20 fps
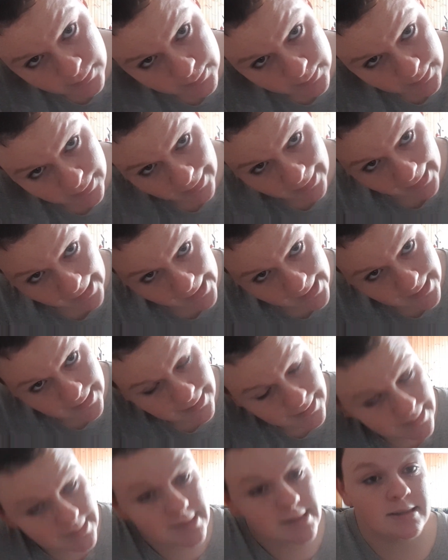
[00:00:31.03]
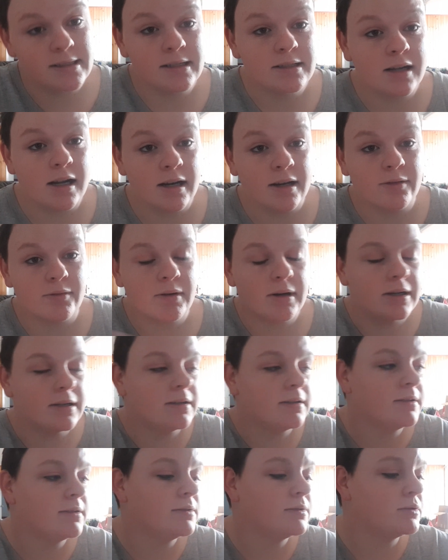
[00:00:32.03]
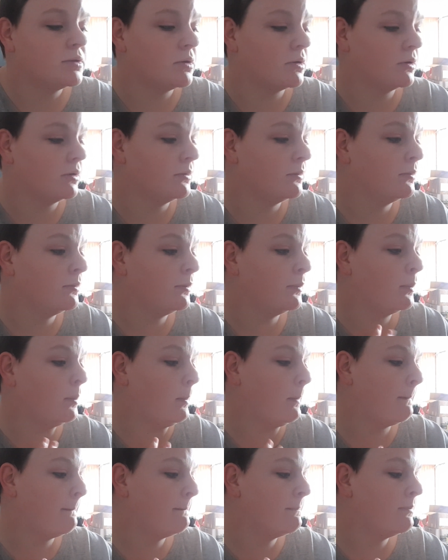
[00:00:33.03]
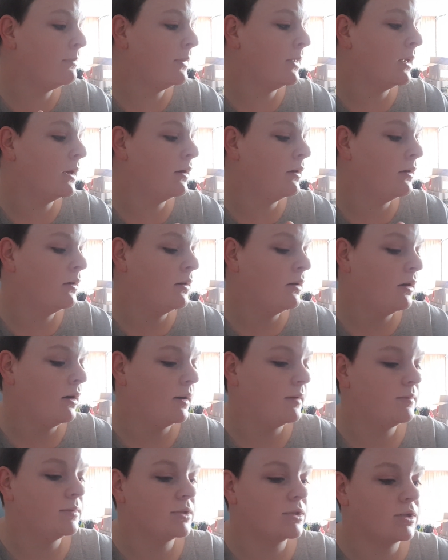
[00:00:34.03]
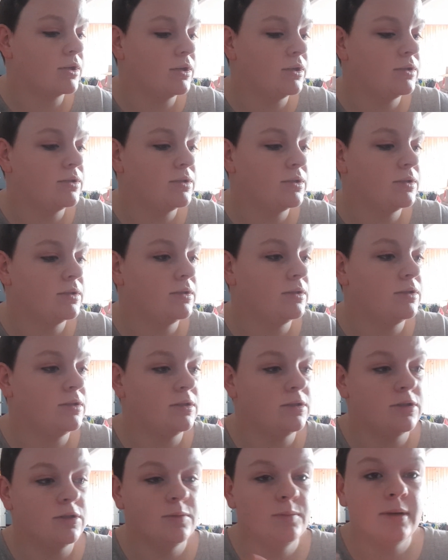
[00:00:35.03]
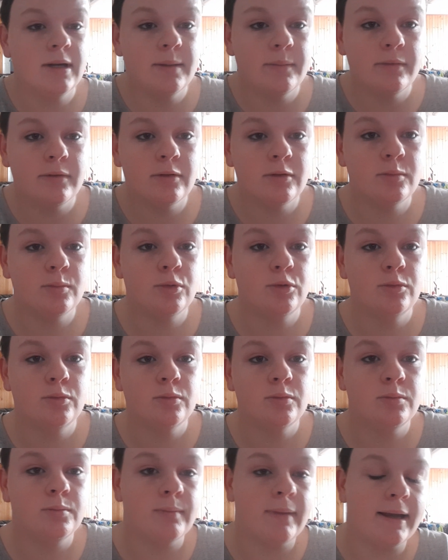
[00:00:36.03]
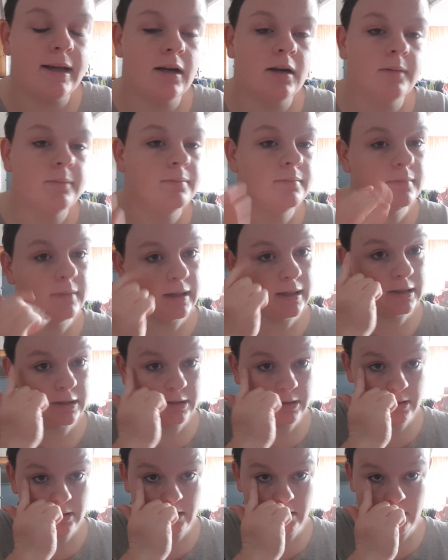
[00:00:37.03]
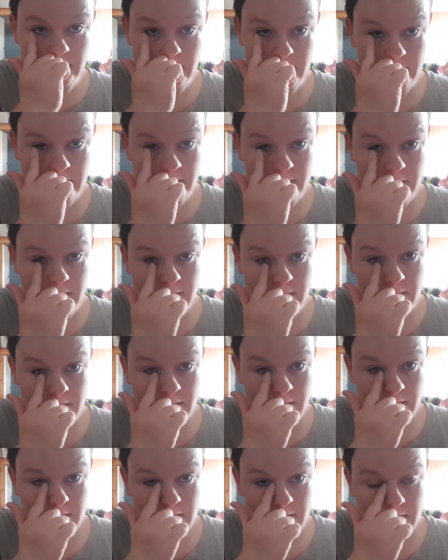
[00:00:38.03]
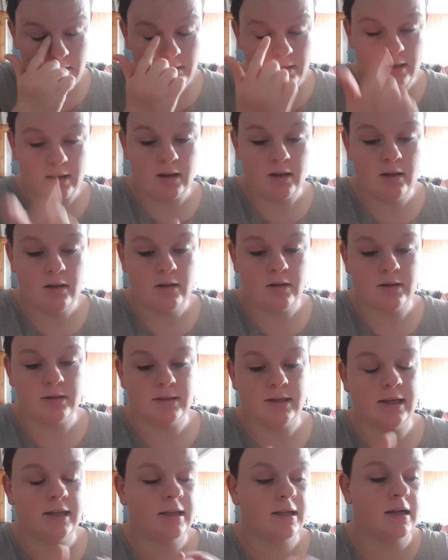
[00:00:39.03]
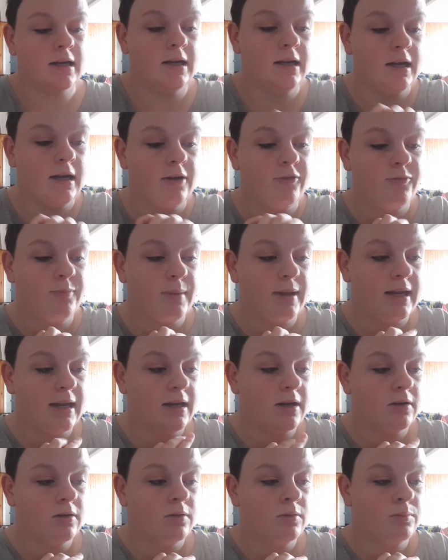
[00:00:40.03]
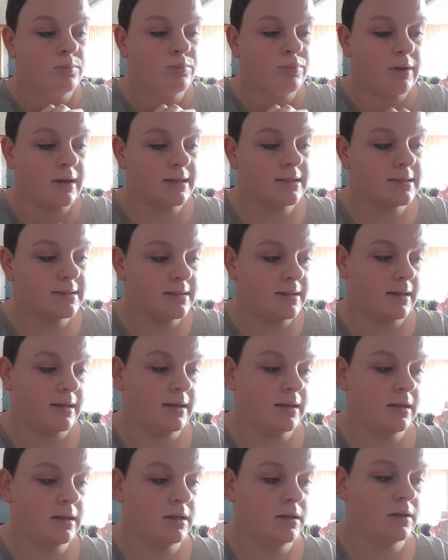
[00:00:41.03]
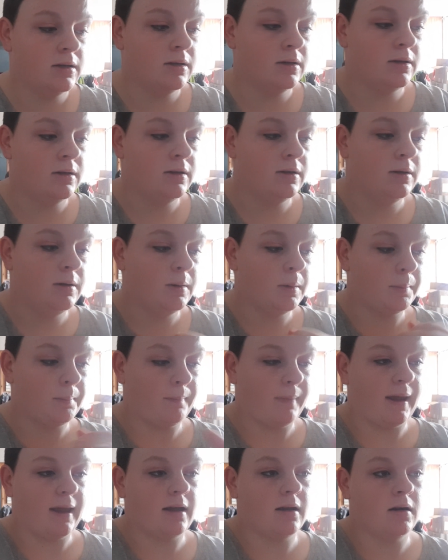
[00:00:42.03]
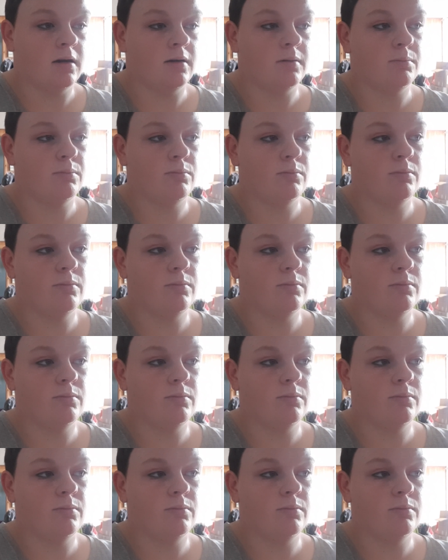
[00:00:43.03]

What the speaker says: that since I dyed it red. So I'm just going to do my normal makeup-ish thing because lately I have been practicing makeup